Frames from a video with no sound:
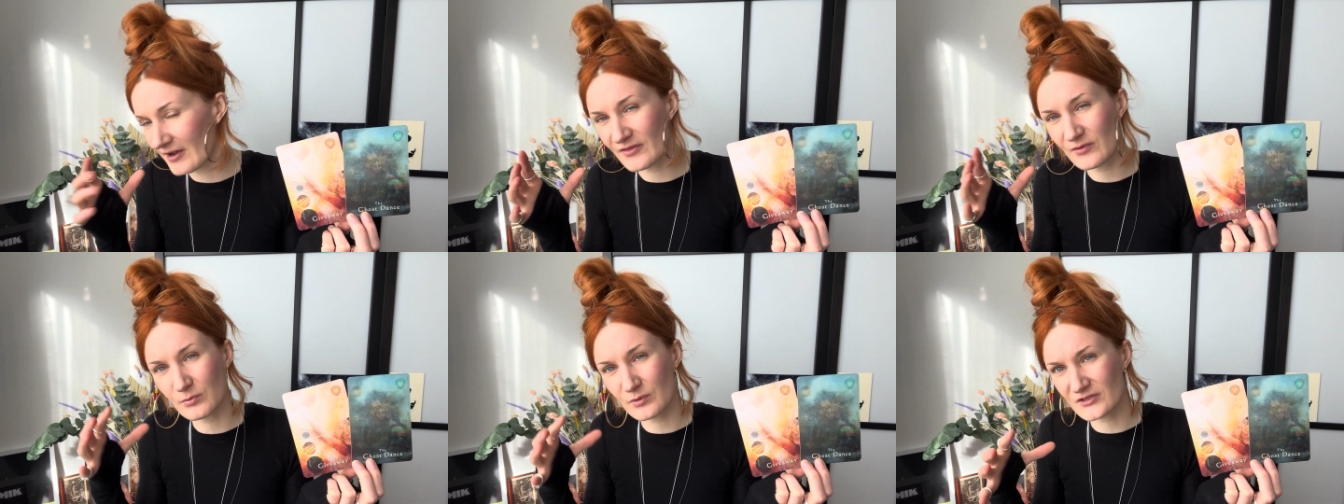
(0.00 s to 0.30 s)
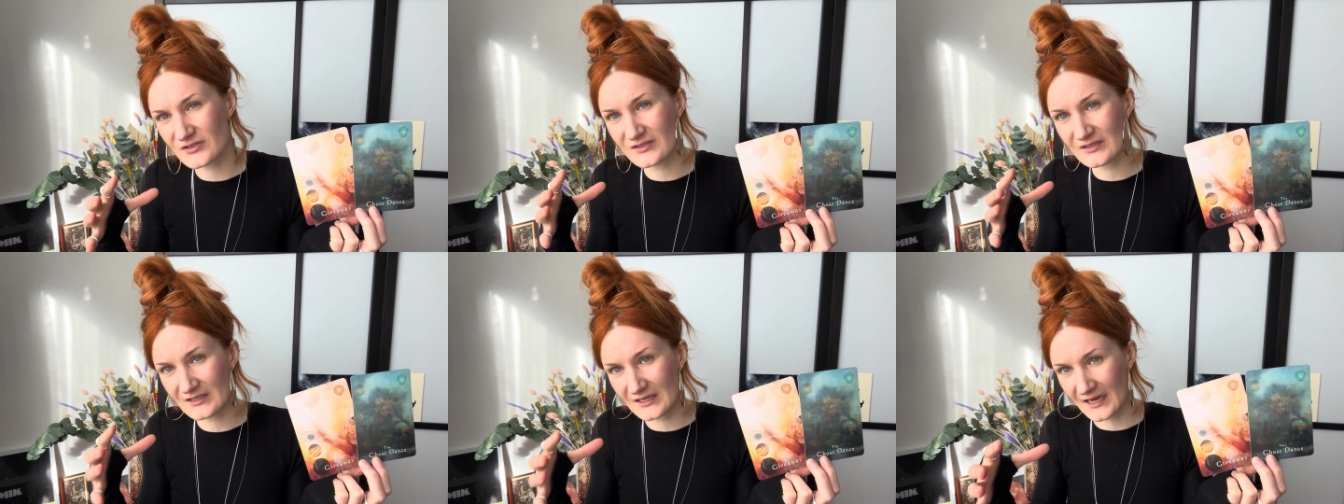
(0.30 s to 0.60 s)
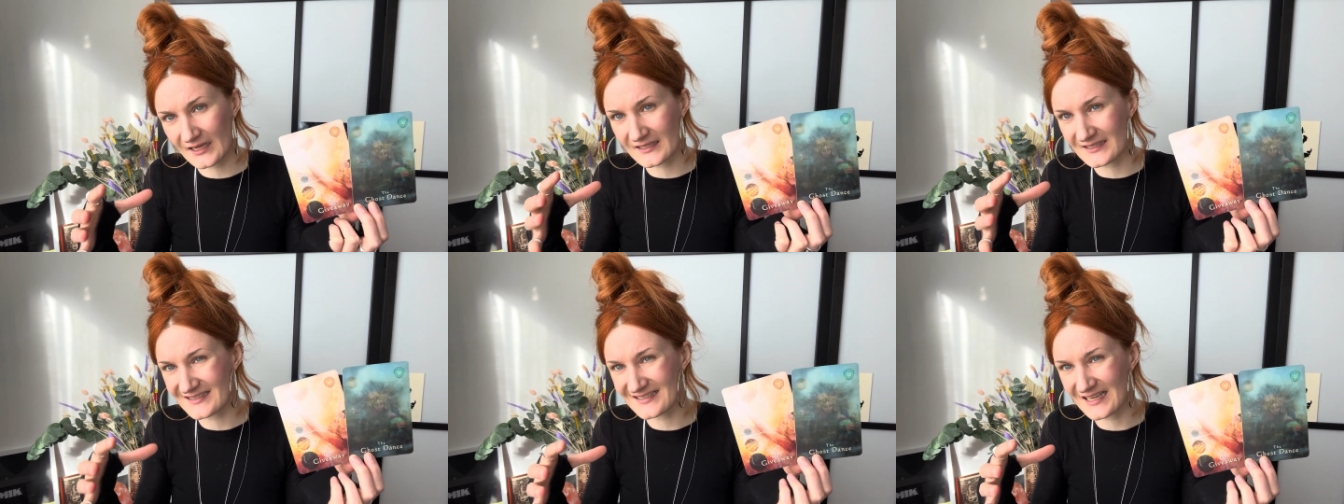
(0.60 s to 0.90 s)
There wasn't
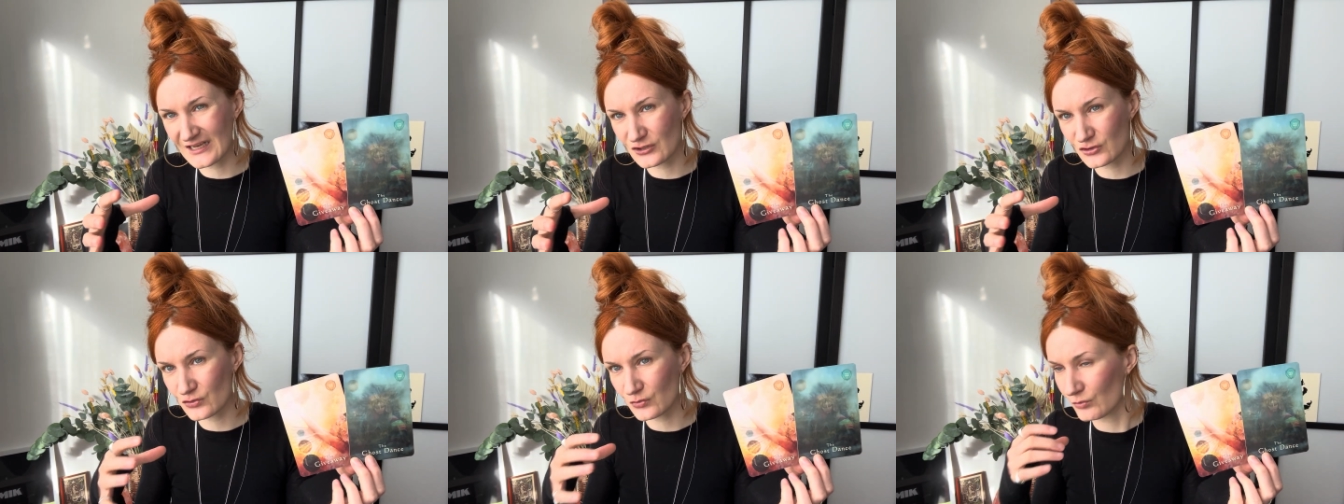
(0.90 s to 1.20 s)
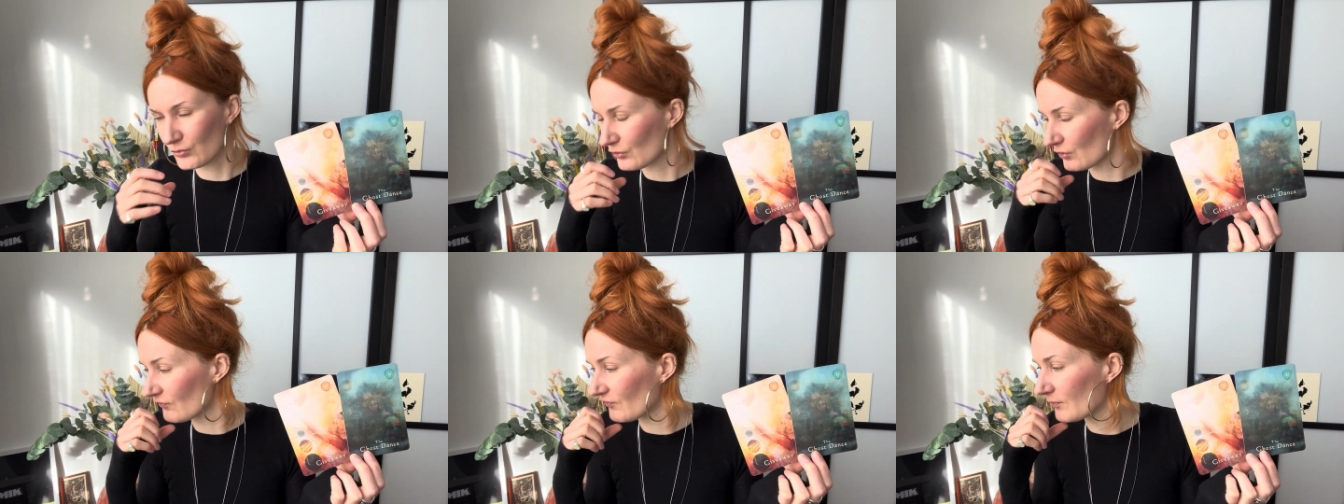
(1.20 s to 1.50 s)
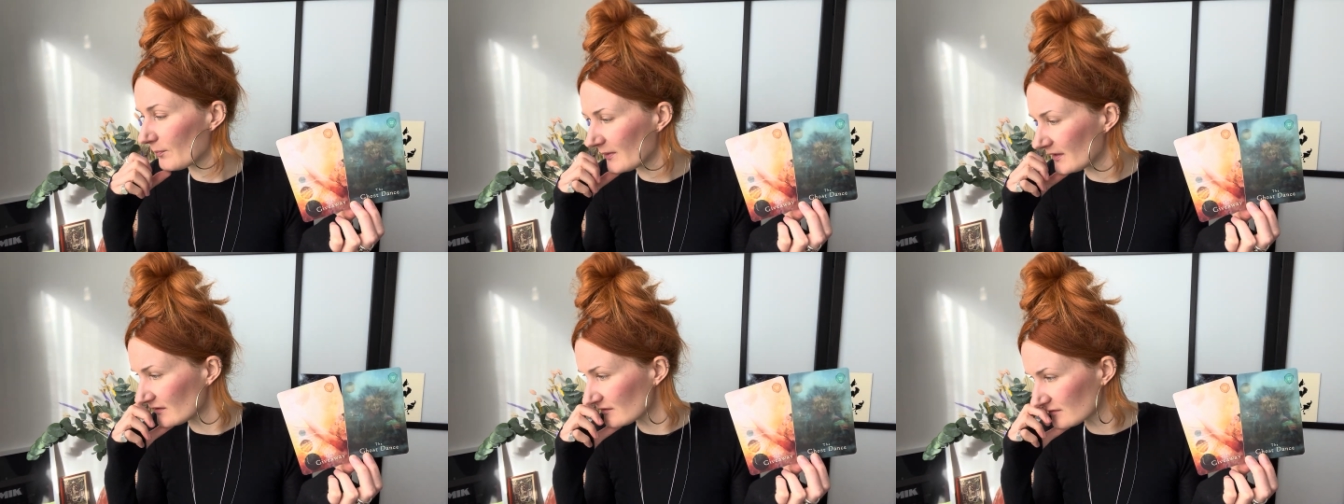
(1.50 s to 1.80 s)
like a central
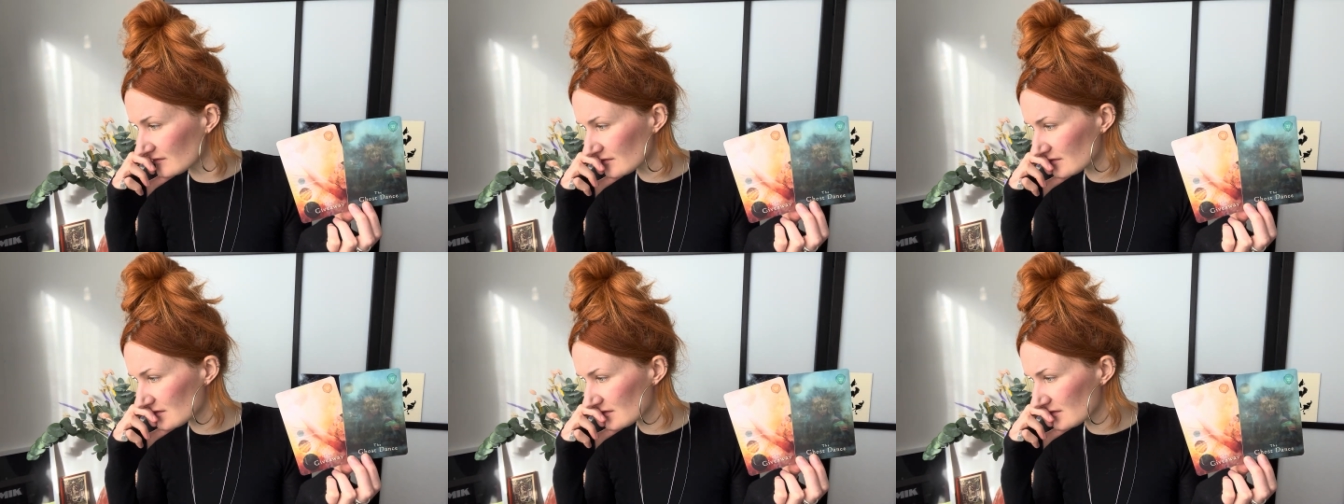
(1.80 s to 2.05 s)
government.